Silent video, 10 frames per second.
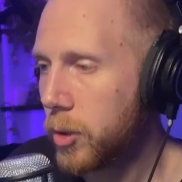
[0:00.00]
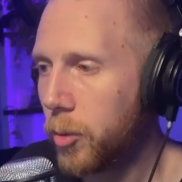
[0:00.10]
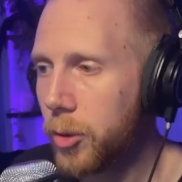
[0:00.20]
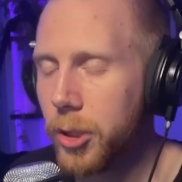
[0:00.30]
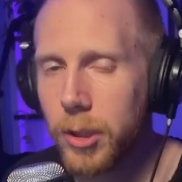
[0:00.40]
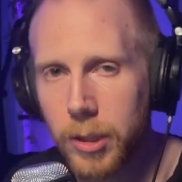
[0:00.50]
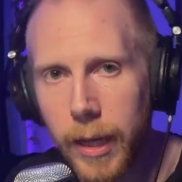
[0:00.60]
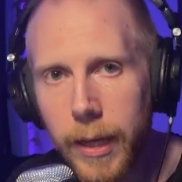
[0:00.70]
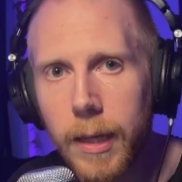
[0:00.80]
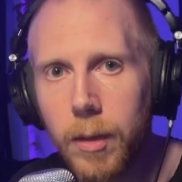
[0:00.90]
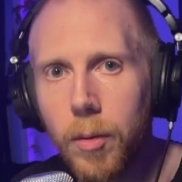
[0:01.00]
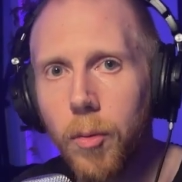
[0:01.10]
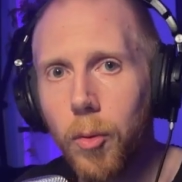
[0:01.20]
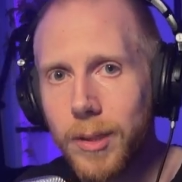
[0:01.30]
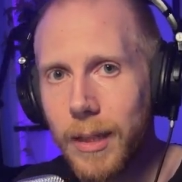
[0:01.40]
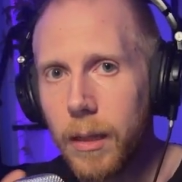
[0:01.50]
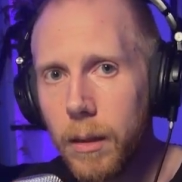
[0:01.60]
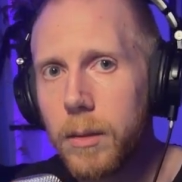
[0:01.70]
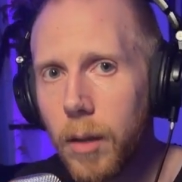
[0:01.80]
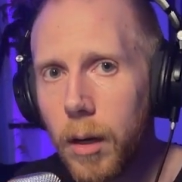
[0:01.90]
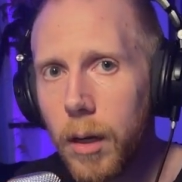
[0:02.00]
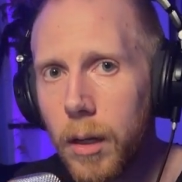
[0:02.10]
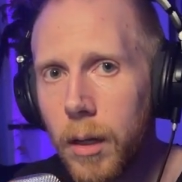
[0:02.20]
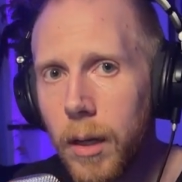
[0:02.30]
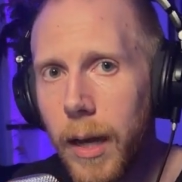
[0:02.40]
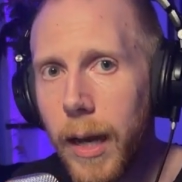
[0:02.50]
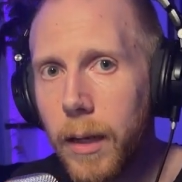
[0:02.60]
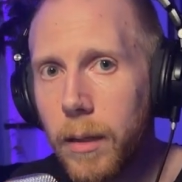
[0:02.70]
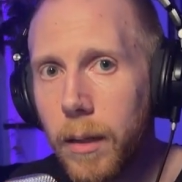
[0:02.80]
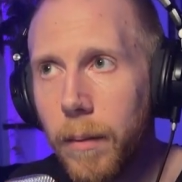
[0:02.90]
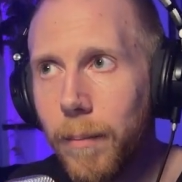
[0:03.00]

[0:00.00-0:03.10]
we're just taking what's in the DAW and